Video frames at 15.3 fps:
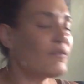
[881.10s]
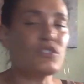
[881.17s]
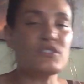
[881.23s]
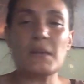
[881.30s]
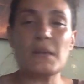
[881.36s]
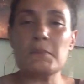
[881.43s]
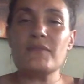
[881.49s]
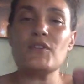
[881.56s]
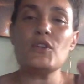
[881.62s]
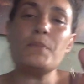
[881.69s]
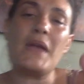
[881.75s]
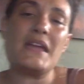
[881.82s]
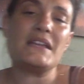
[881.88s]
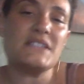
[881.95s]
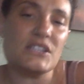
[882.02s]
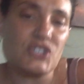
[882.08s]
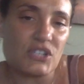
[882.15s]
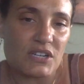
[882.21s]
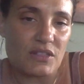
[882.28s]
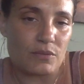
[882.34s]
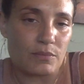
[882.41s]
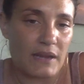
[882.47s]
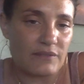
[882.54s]
For some of you, pay attention
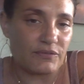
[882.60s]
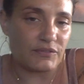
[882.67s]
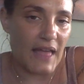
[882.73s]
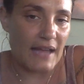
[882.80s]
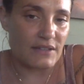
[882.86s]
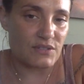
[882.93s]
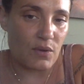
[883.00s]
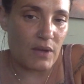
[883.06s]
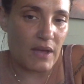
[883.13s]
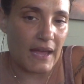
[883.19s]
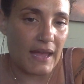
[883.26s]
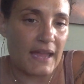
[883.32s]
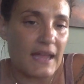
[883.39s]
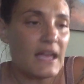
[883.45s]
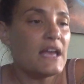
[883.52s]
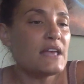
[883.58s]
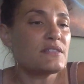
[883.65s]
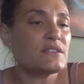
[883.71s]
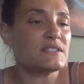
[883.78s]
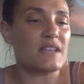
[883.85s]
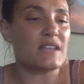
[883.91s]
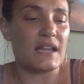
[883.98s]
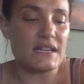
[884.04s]
to the red flags, okay?
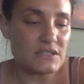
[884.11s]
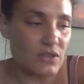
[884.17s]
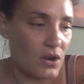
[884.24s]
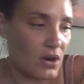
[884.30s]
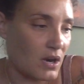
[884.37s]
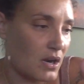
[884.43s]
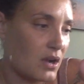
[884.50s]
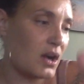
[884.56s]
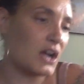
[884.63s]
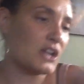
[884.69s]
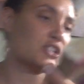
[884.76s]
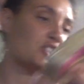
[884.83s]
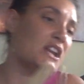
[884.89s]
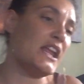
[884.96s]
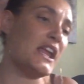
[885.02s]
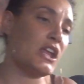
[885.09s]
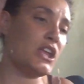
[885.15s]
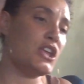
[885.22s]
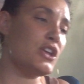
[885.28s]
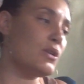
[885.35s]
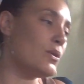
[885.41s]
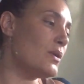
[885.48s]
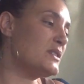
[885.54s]
The signs are cautioning
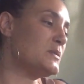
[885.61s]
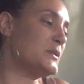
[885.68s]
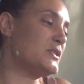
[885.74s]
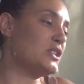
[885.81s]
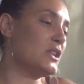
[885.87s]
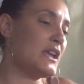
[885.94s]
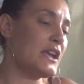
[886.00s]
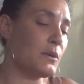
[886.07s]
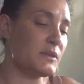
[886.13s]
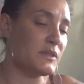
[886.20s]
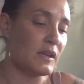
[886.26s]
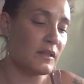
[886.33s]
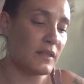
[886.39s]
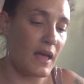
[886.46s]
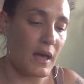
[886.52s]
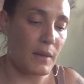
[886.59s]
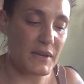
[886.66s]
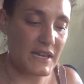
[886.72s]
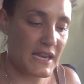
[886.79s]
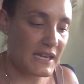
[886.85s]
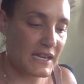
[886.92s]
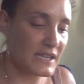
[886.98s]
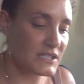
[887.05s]
you, especially here with the club and
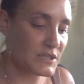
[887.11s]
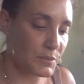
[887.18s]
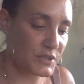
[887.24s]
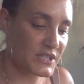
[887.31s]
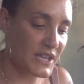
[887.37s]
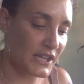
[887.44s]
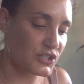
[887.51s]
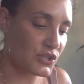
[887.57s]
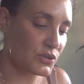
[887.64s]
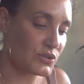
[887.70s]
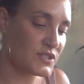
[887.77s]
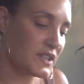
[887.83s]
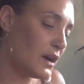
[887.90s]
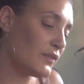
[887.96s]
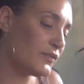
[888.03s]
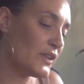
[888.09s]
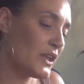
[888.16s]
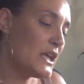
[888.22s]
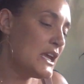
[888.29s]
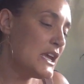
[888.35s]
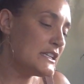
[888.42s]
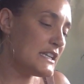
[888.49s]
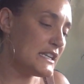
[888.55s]
needing to protect yourself,
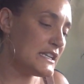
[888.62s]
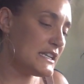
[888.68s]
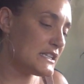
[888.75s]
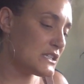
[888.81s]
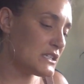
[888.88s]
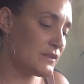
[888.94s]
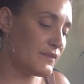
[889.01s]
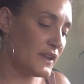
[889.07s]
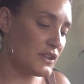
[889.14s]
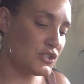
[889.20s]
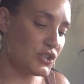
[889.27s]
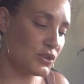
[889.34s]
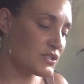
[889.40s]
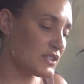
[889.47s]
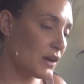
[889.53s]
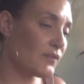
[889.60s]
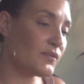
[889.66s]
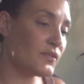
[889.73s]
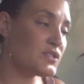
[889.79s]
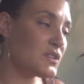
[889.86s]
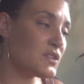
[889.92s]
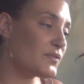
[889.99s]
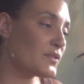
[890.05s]
needing to defend yourself.
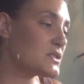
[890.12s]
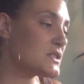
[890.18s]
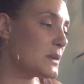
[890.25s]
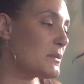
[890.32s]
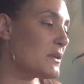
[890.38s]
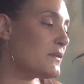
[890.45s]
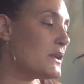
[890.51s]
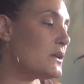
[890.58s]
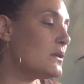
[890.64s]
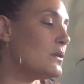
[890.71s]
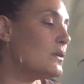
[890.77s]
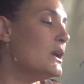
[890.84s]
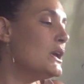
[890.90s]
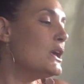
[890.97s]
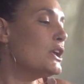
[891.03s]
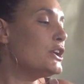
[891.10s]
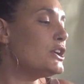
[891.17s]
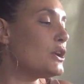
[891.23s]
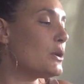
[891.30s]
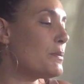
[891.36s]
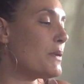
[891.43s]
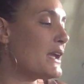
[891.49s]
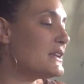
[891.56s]
So for some of you, you
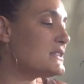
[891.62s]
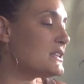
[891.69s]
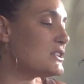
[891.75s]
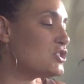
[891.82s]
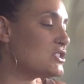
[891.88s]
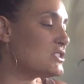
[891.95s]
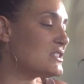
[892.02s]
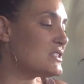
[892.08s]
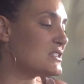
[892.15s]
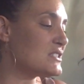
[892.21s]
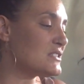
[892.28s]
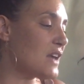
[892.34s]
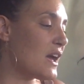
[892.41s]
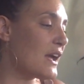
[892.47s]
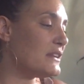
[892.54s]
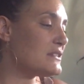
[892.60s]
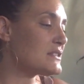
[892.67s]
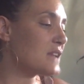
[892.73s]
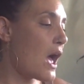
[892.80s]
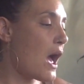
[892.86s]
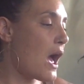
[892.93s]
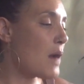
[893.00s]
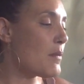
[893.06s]
know, pay attention to the signs.
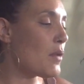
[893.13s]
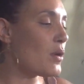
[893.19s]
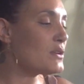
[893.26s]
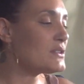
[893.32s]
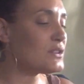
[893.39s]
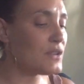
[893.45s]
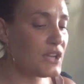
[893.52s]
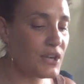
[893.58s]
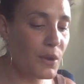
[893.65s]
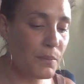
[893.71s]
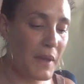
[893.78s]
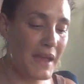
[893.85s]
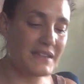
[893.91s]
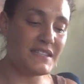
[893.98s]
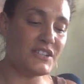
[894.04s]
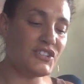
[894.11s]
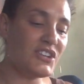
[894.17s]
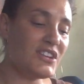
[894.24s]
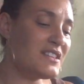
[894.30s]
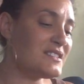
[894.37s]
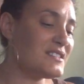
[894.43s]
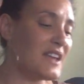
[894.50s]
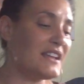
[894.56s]
Also, you know, pay attention
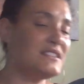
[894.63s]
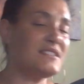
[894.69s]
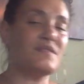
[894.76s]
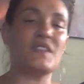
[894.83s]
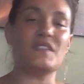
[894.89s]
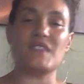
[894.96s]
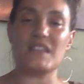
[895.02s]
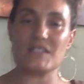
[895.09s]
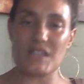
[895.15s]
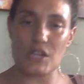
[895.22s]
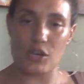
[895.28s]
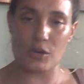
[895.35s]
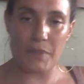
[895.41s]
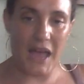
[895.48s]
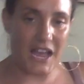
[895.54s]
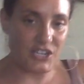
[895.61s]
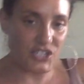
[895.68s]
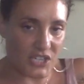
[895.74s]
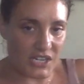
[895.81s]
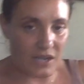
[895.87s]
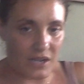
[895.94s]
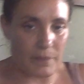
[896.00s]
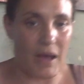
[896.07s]
to the signs of the things that you're
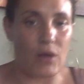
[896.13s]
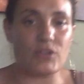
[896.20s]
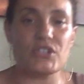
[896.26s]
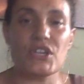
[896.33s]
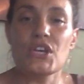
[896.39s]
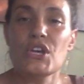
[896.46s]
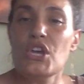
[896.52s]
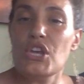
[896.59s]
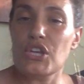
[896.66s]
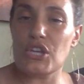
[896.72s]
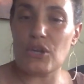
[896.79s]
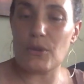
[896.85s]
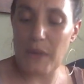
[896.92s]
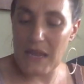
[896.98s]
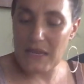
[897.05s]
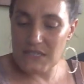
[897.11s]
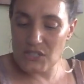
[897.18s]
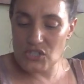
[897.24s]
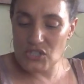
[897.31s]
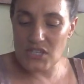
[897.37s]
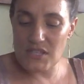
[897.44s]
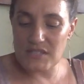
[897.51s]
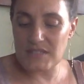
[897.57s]
passionate about. You know, pay
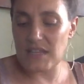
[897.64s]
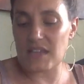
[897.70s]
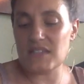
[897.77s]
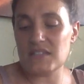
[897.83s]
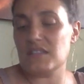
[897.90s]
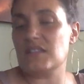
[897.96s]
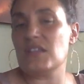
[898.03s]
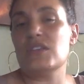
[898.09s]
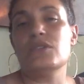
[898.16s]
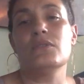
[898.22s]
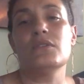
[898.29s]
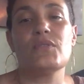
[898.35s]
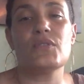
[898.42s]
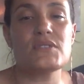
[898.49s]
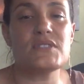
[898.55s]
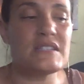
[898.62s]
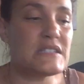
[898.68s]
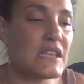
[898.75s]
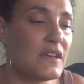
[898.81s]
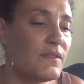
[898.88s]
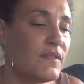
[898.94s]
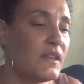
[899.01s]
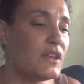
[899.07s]
attention to the signs that the universe is
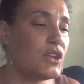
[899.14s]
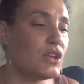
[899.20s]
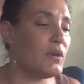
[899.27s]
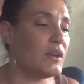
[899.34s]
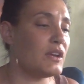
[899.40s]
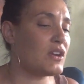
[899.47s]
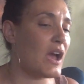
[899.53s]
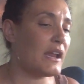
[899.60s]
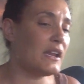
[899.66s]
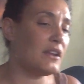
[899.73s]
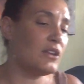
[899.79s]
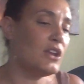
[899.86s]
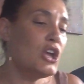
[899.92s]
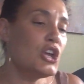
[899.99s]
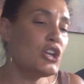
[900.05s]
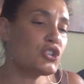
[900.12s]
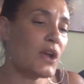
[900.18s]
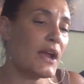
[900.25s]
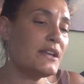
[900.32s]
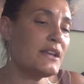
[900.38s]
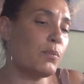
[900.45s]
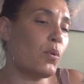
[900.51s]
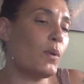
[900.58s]
giving guiding you and kind of
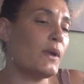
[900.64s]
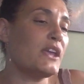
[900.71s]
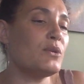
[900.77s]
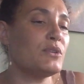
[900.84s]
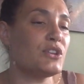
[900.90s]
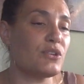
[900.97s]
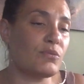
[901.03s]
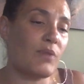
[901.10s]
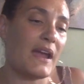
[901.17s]
trying to point you in your